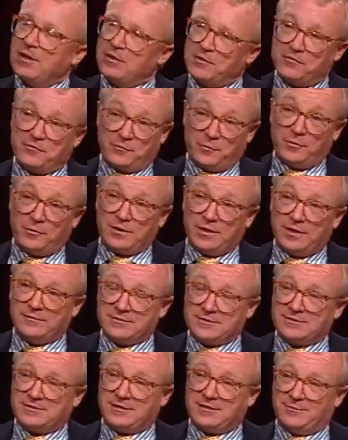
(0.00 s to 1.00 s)
The Four
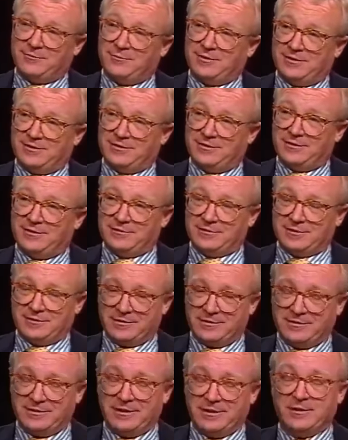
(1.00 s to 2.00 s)
Arts Club in
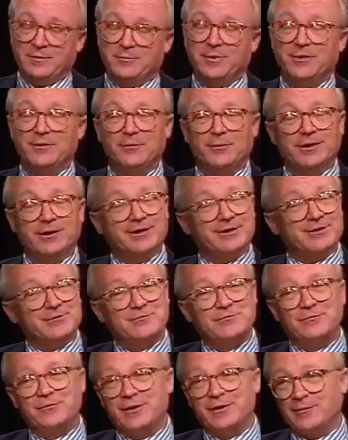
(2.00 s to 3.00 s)
Elkhart, Indiana, by the way, is
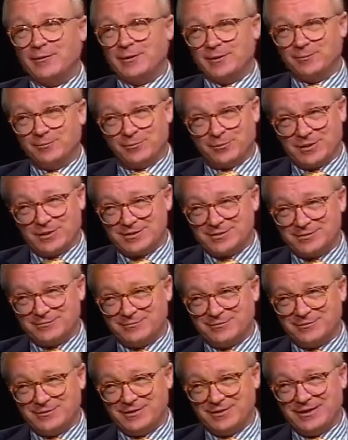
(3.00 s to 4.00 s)
very
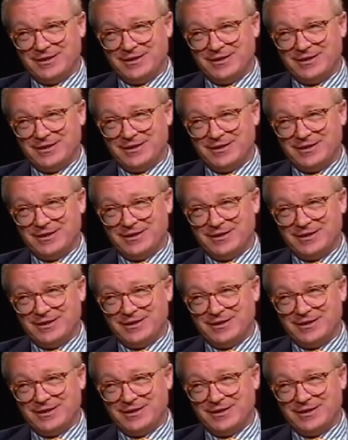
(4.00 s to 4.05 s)
impressive.